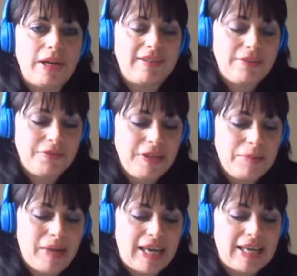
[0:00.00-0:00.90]
where
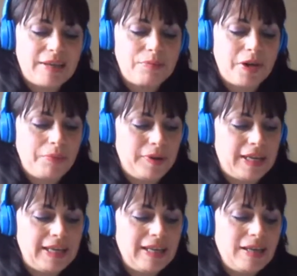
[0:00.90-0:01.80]
Tiffany, May and
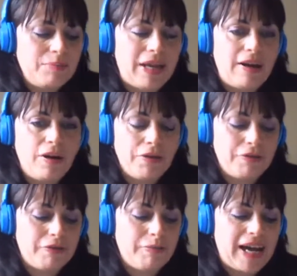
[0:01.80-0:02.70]
Poppy met
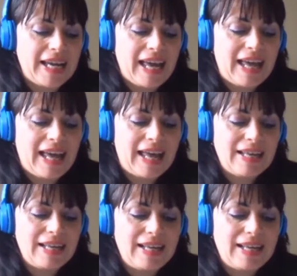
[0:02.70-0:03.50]
author of My Hair,